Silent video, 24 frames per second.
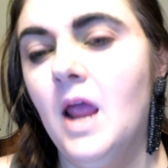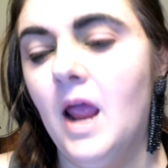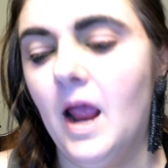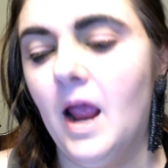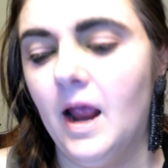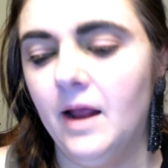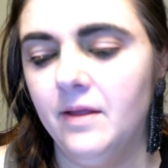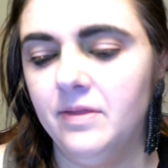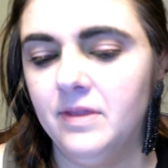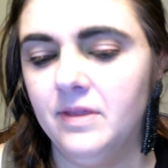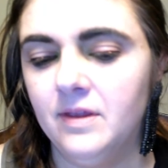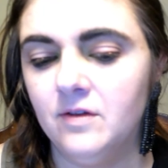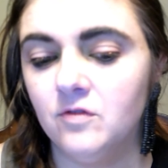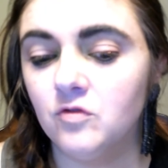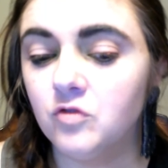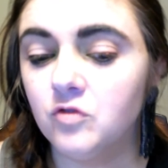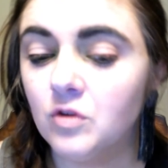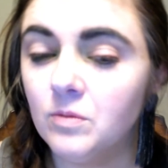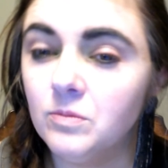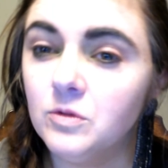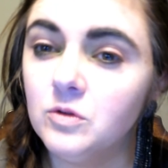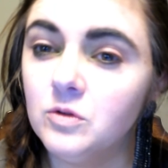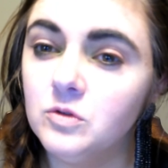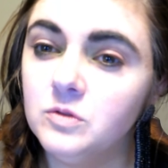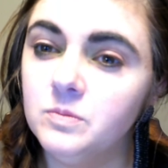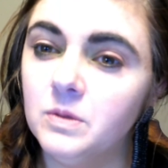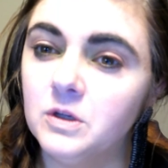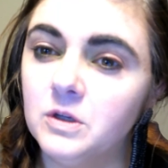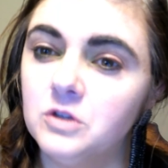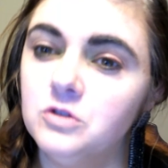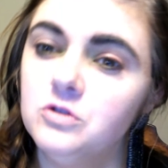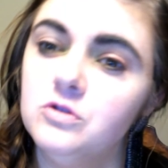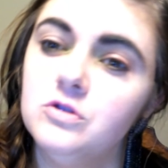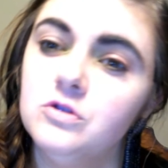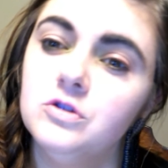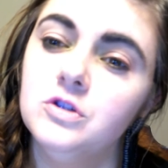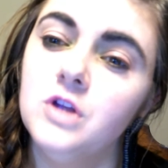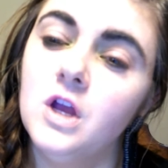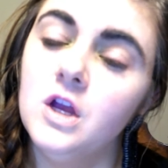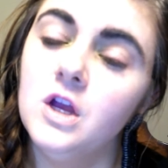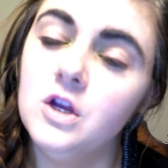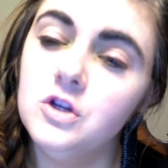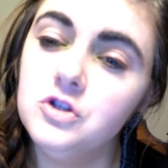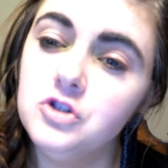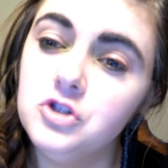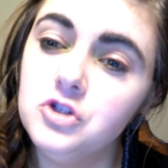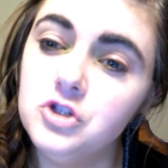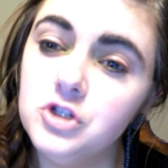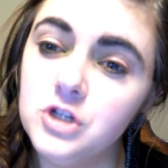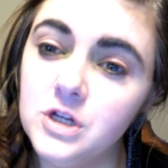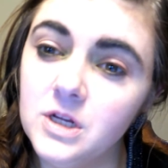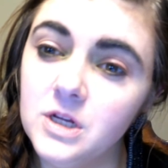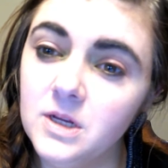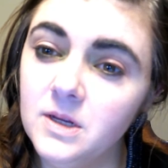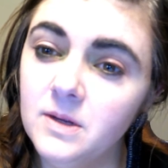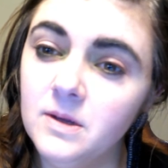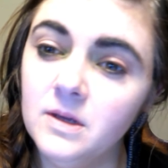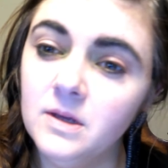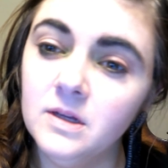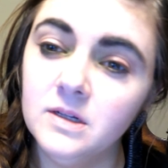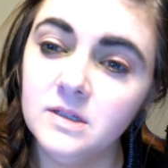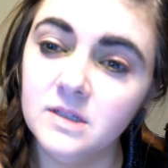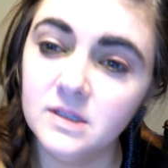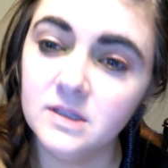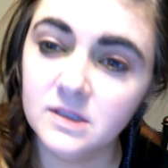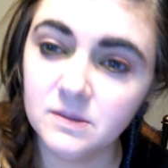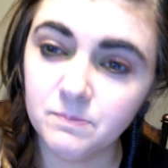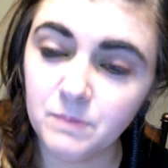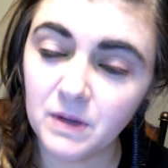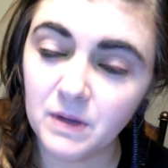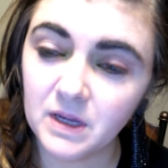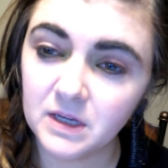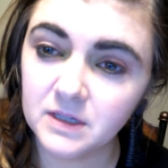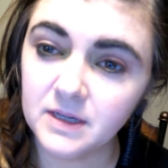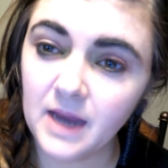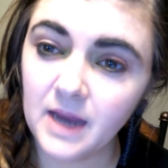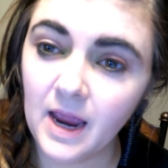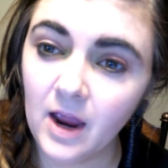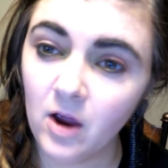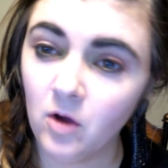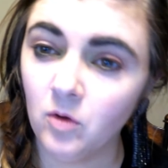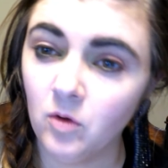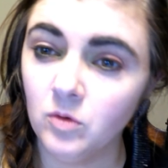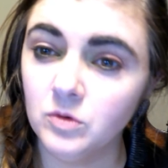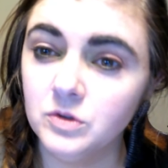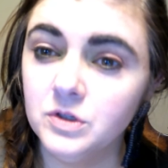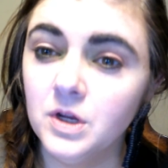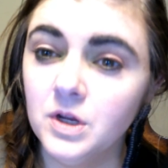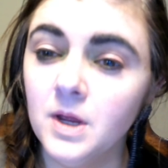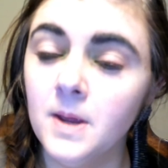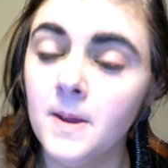and then from those pictures she just picked out